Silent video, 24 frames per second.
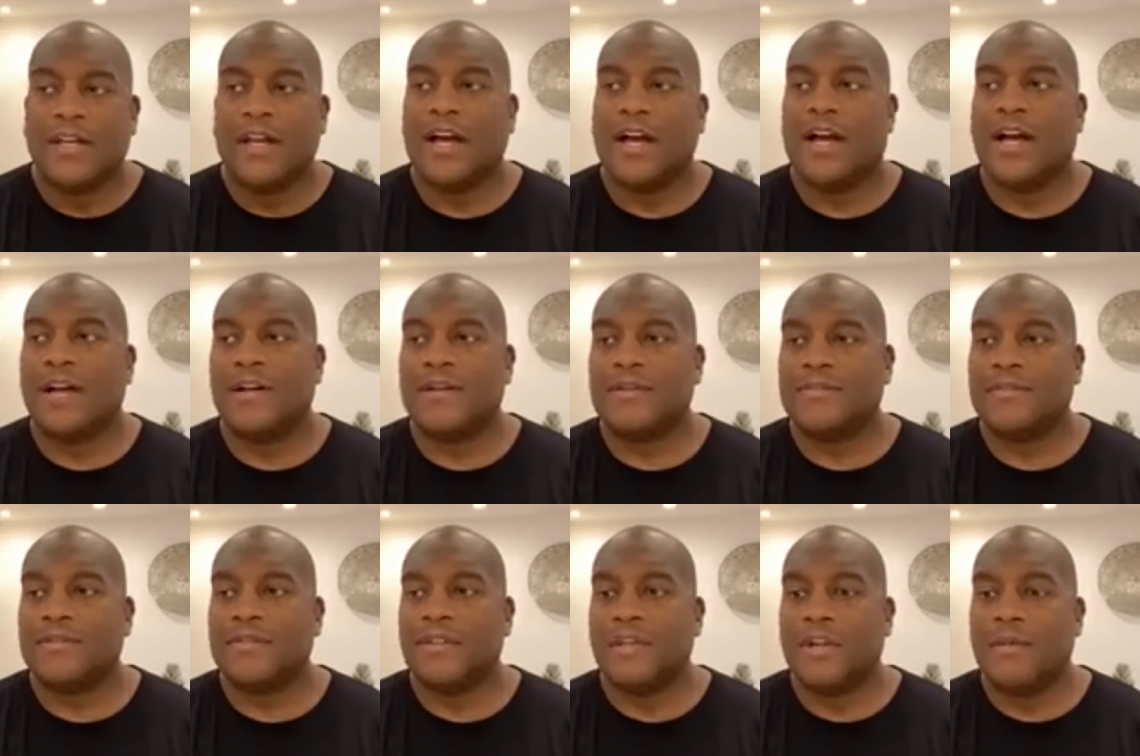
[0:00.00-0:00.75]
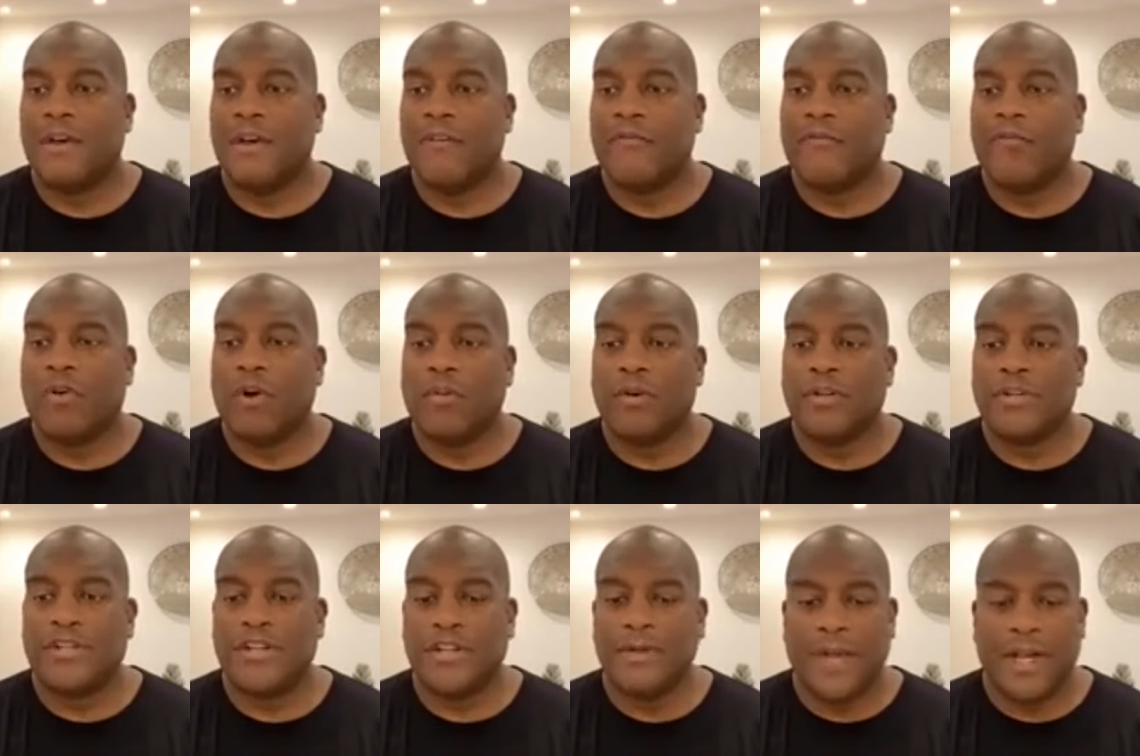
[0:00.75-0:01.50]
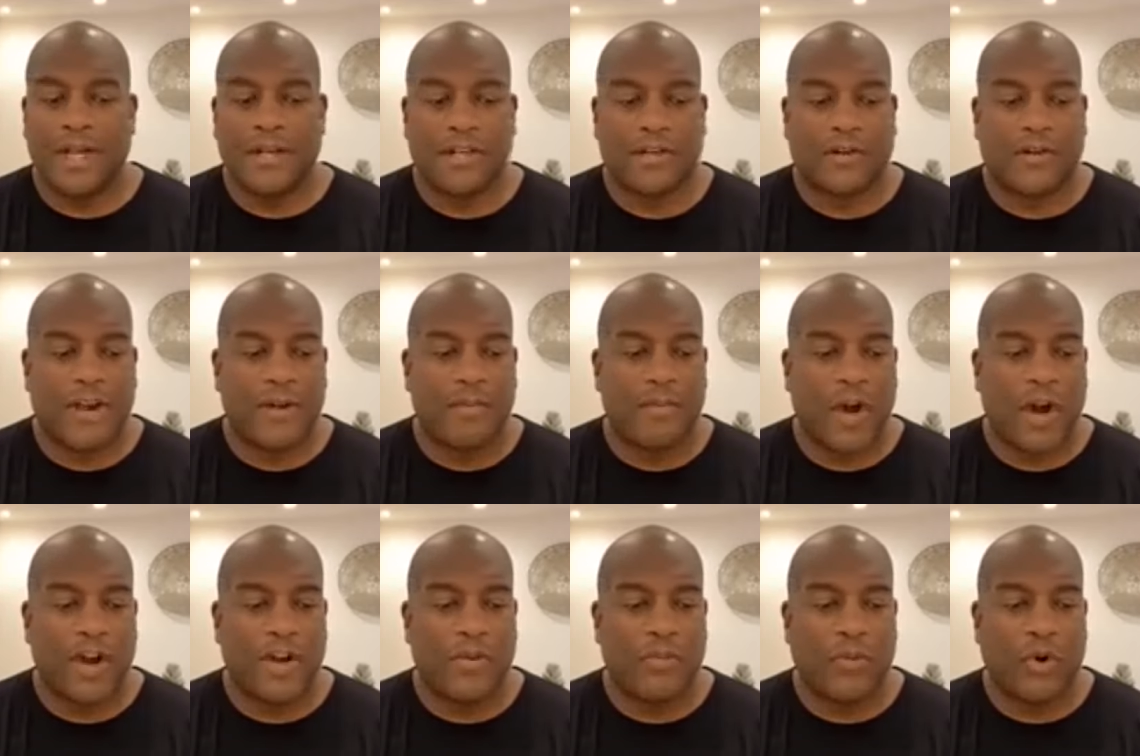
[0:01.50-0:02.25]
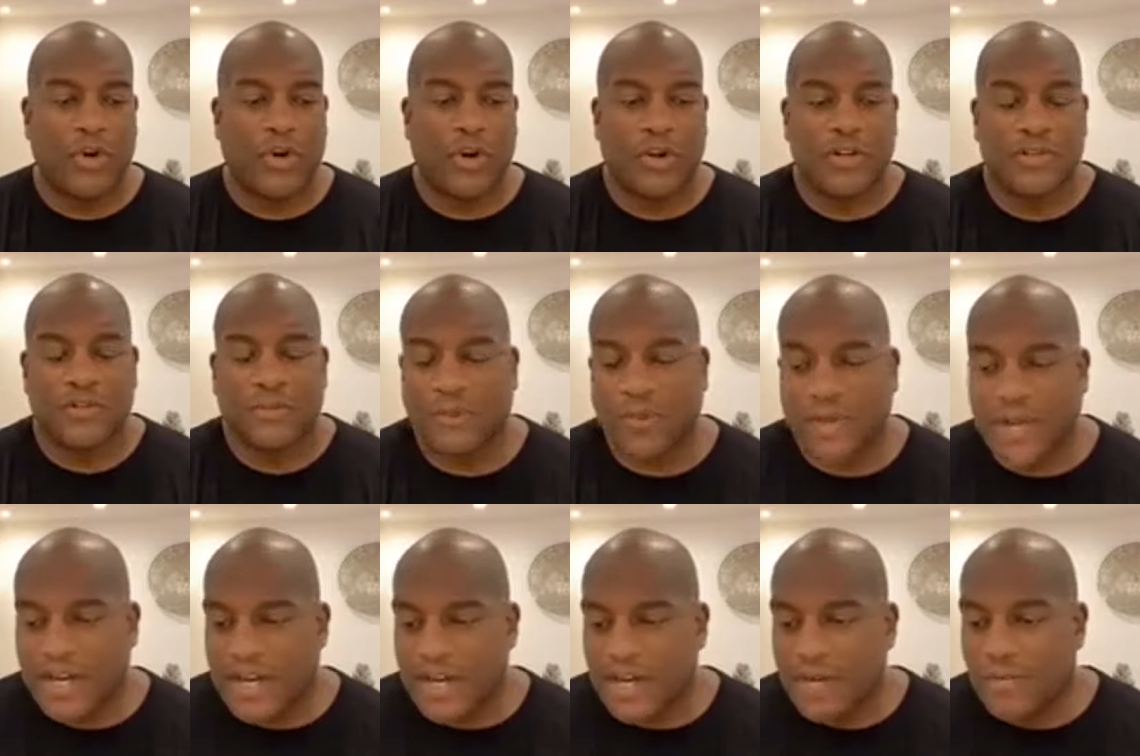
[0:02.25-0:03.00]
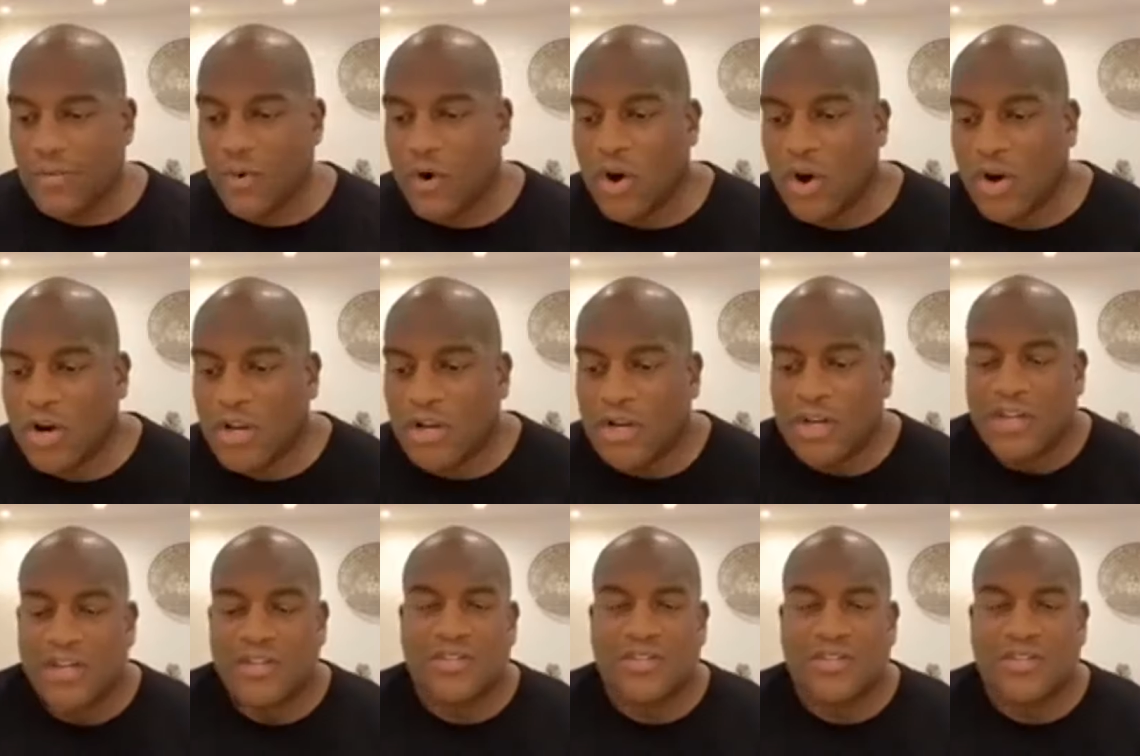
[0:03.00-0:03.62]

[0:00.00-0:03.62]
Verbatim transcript: Uh, you know, my former teammate and the great Marty Brodeur isn't playing anymore,